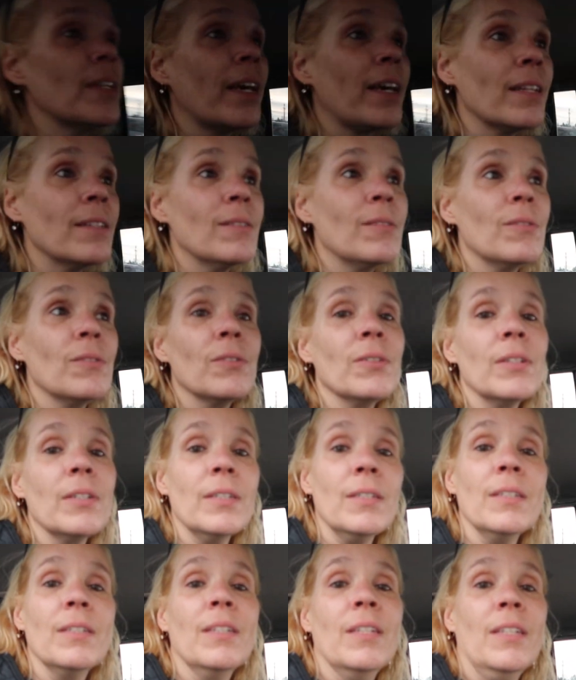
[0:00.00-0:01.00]
second
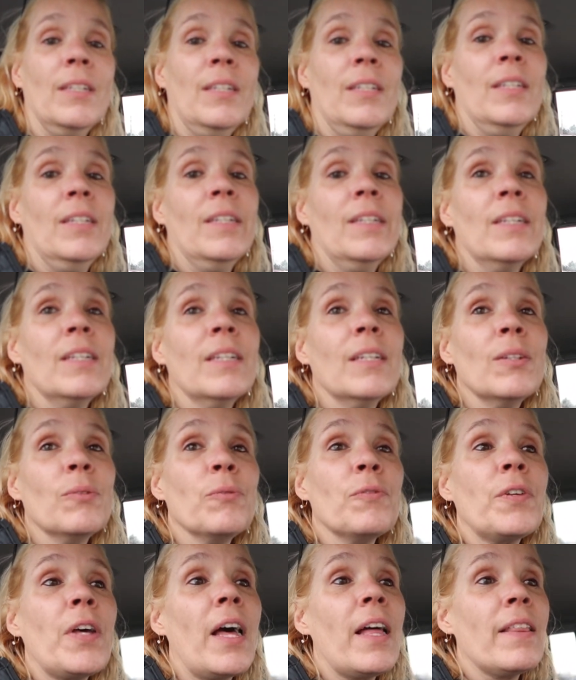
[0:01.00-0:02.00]
store.
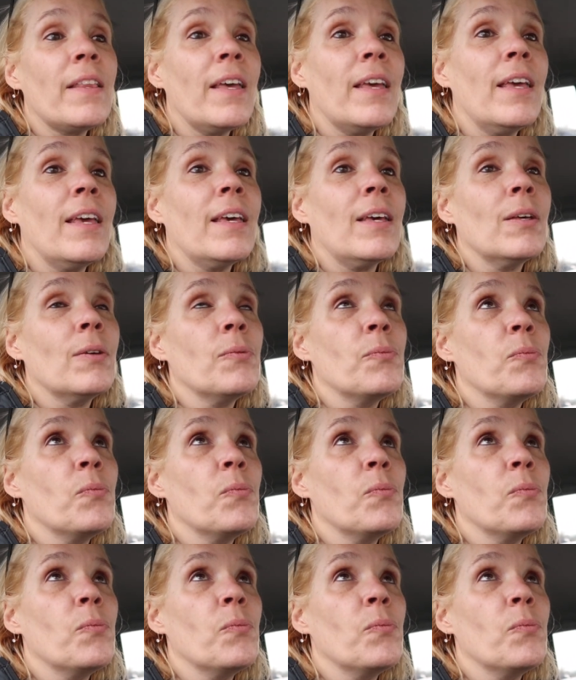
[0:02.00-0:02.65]
We've got like